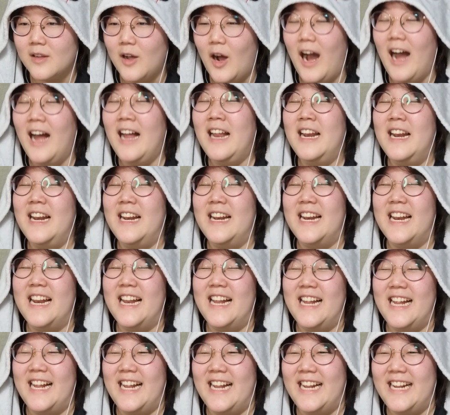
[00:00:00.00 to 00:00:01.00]
Oh.
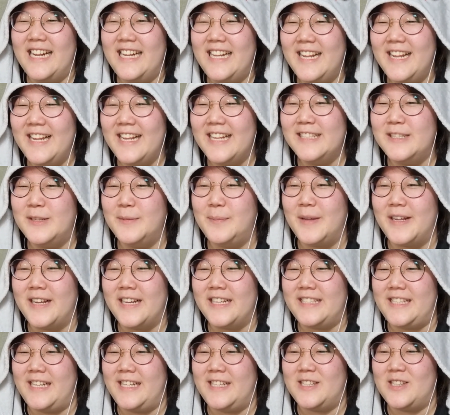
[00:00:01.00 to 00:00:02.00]
Is it
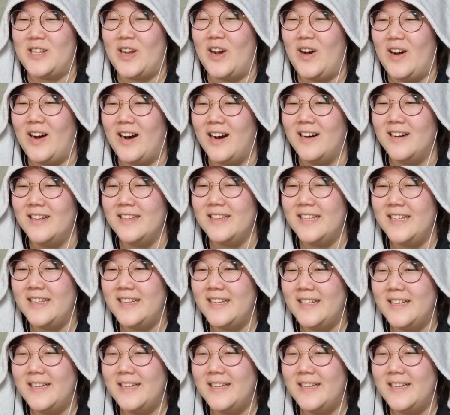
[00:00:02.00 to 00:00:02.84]
because he's tall?